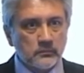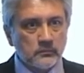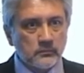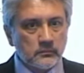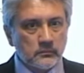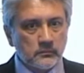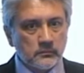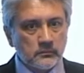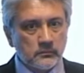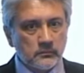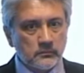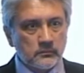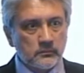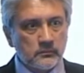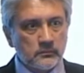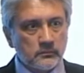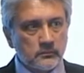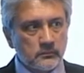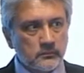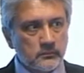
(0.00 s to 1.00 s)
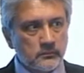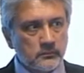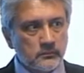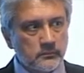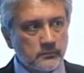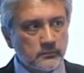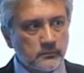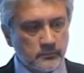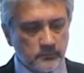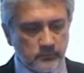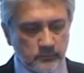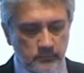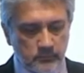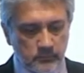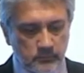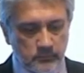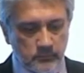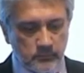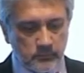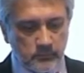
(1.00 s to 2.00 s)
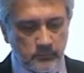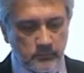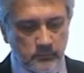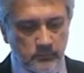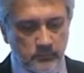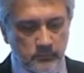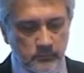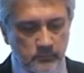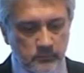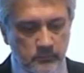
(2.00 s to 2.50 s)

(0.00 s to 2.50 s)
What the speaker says: Nobody speaks.